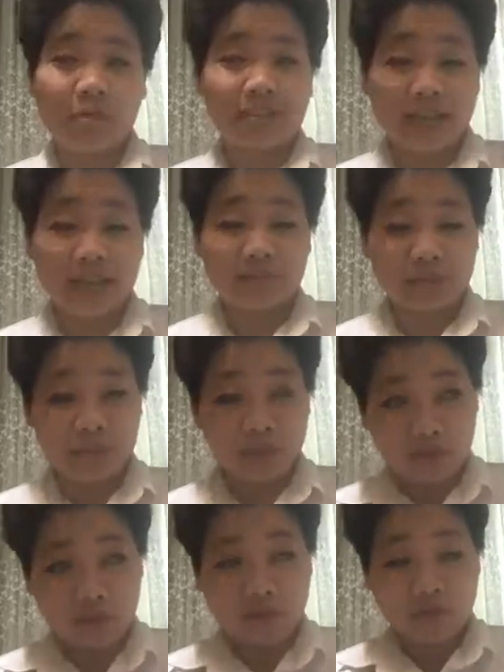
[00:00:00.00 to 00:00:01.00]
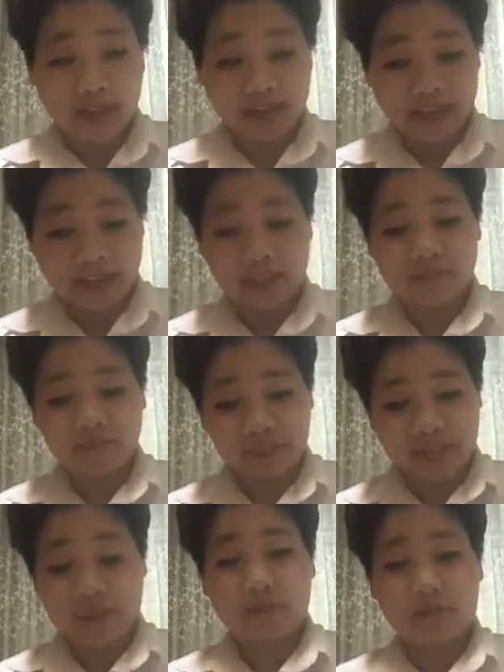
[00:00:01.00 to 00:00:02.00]
time than you do. I have the
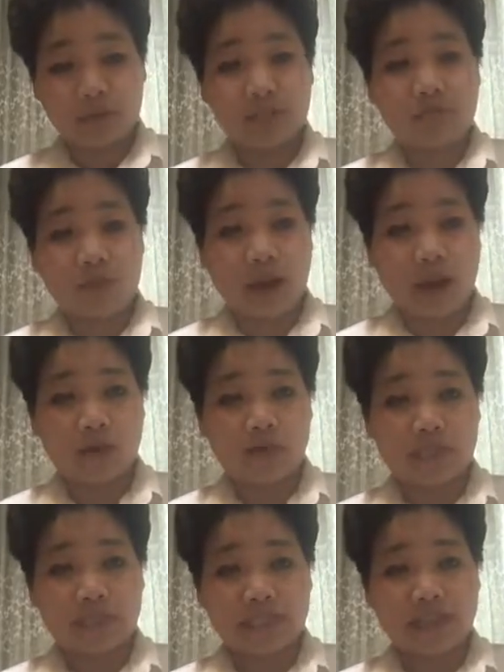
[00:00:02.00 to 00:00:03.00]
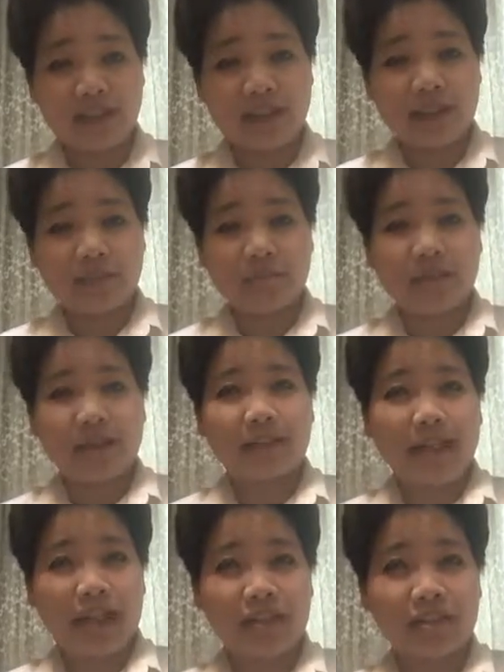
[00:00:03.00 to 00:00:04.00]
same 24 hours, but
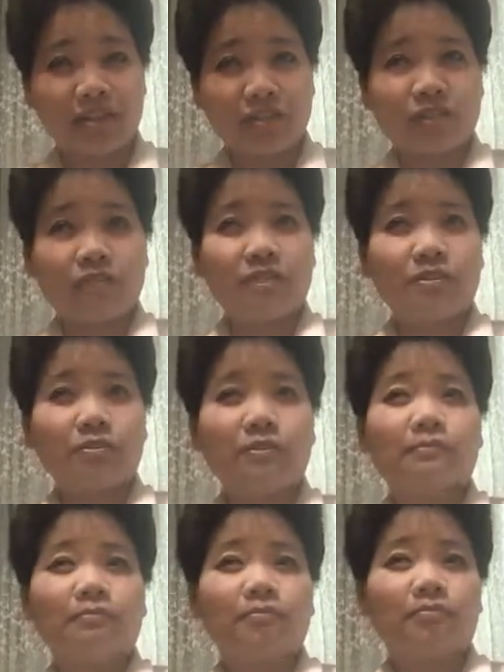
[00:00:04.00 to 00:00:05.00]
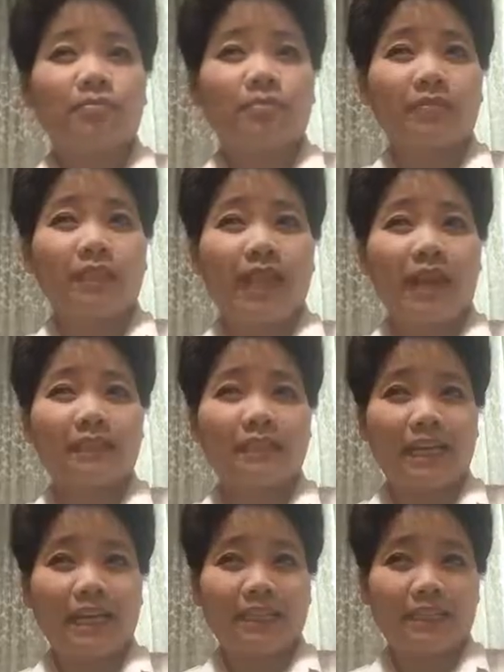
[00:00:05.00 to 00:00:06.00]
I just feel that
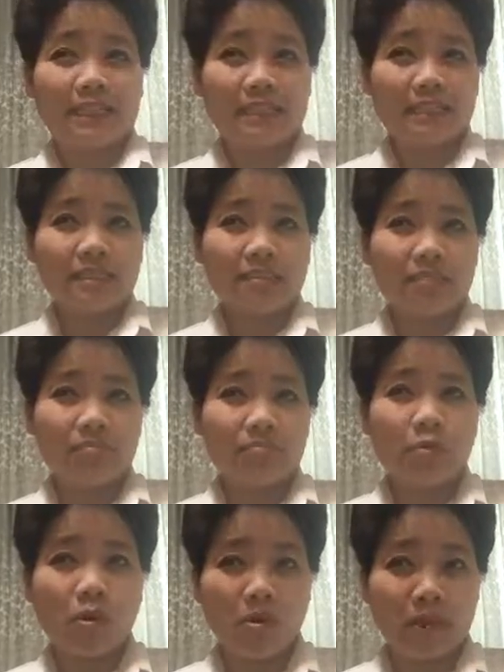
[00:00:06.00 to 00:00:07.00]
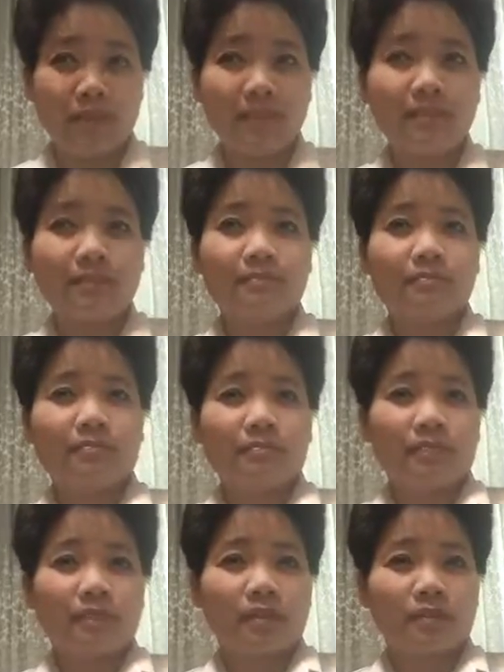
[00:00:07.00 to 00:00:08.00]
at this point,
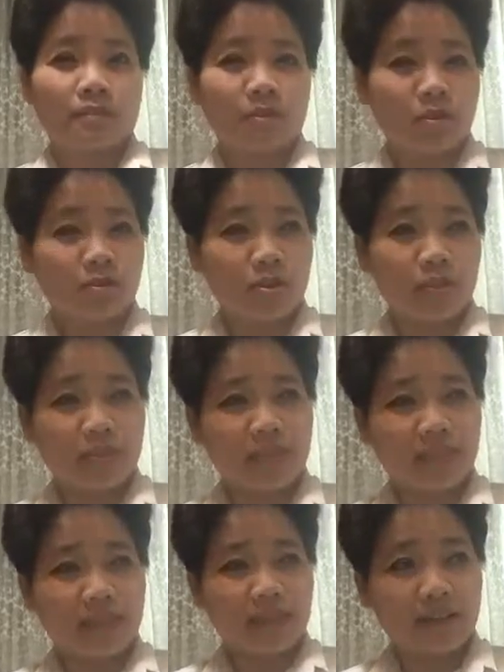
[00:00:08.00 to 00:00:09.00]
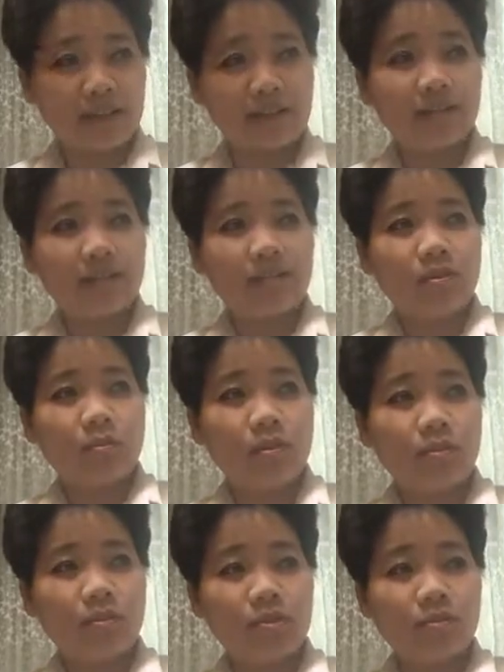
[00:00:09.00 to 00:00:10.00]
the social media,
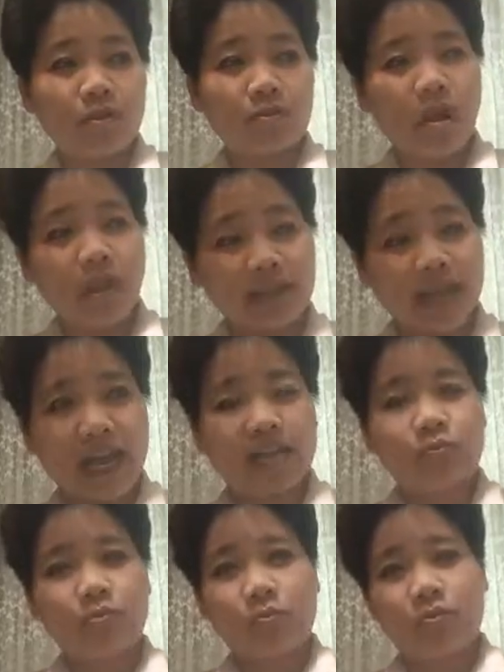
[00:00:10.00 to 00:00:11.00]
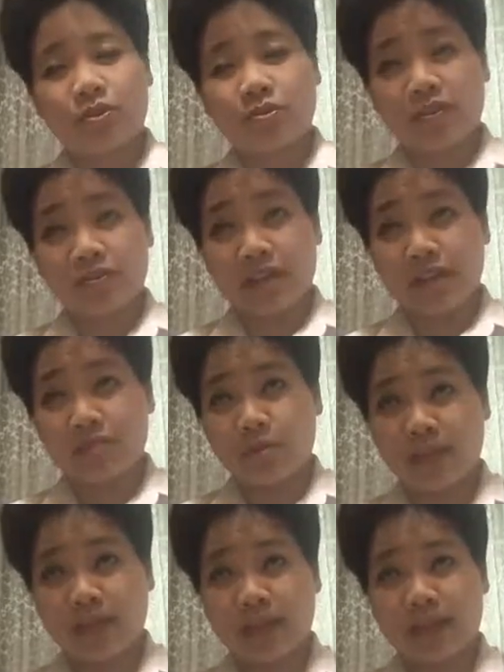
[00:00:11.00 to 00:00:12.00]
where we're doing podcasts, where we're doing
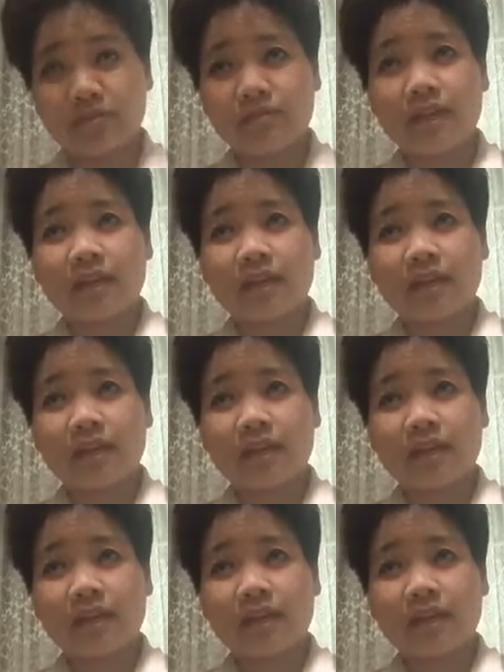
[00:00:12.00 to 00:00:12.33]
Facebook Live,